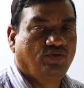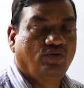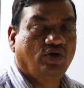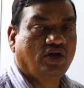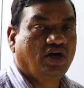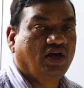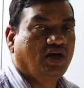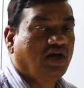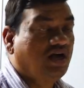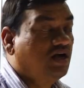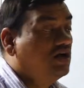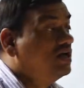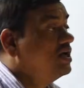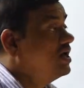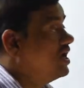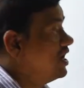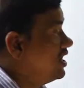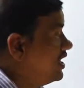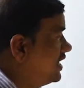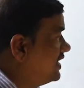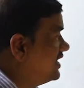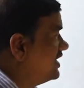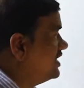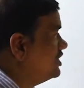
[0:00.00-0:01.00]
Okay, now,
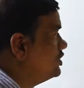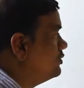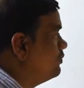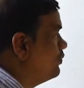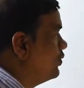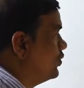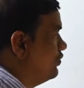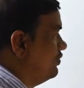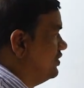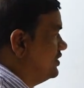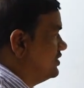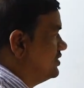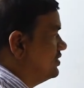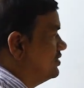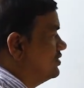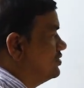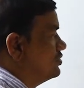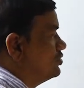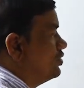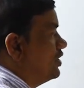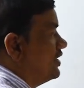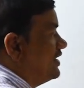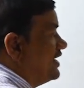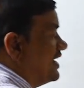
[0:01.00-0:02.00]
let us prove it.
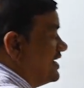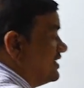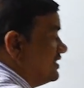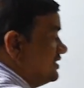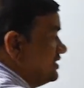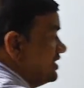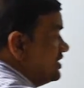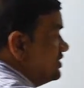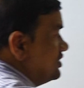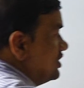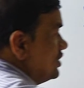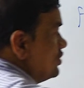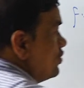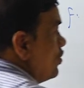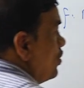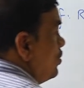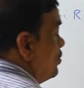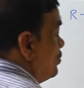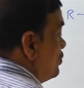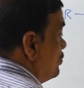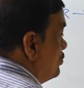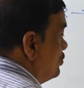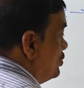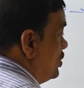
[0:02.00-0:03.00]
So, at x is equal
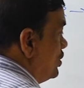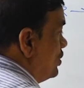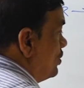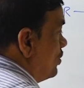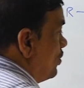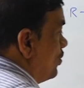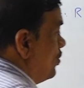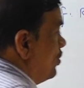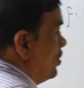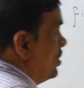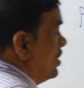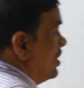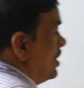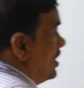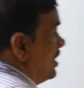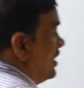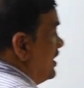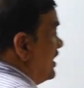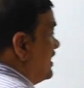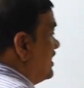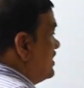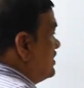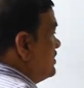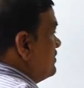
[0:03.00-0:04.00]
to 0,
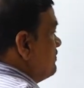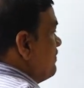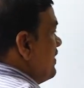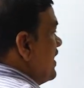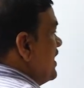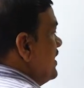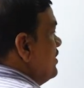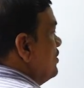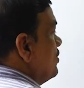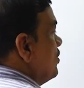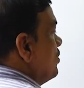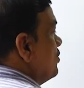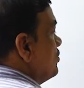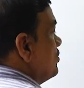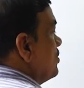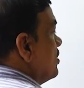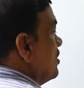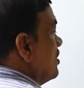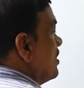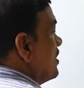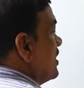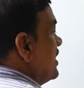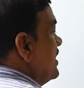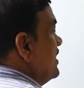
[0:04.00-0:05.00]
let us find out
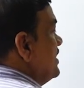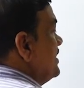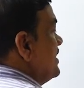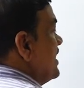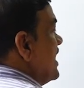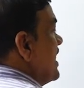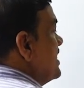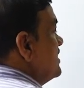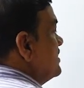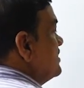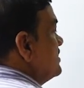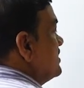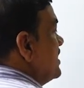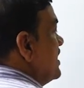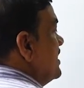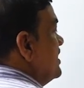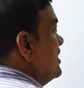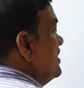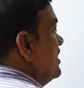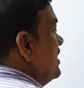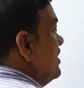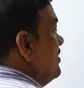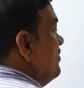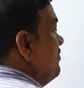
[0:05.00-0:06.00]
right hand
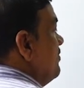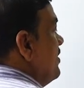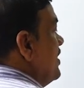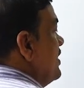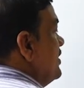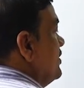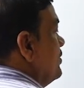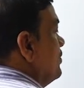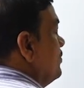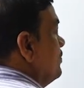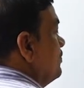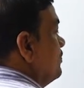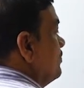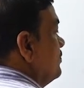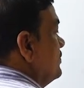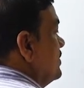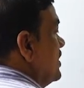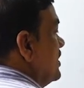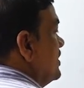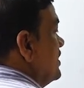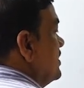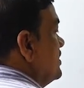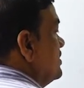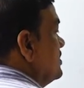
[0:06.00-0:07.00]
side derivative,
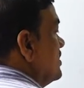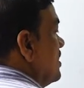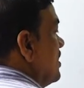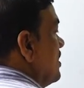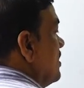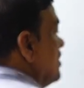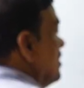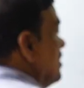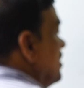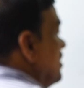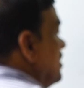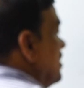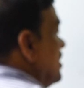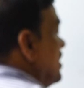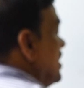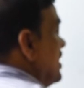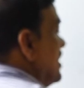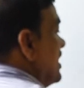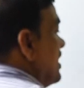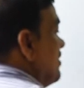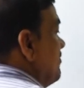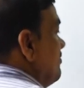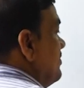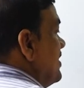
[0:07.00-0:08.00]
that is f
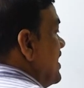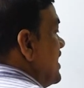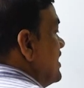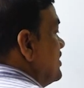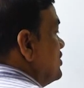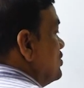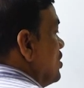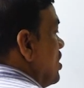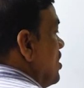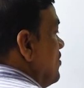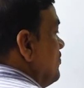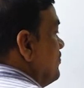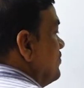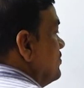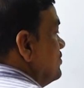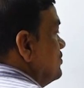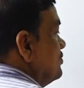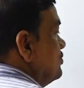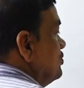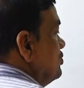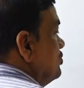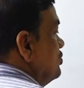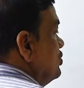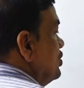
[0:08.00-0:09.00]
dash of
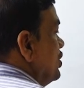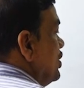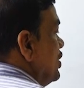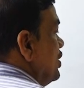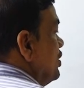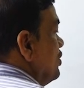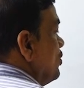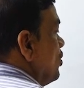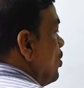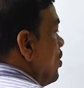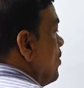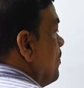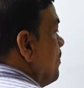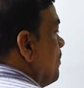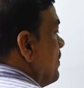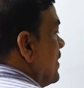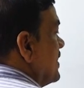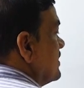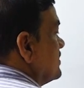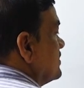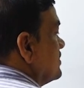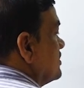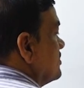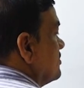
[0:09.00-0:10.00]
0
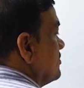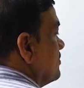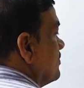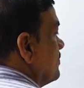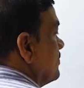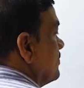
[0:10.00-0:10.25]
plus.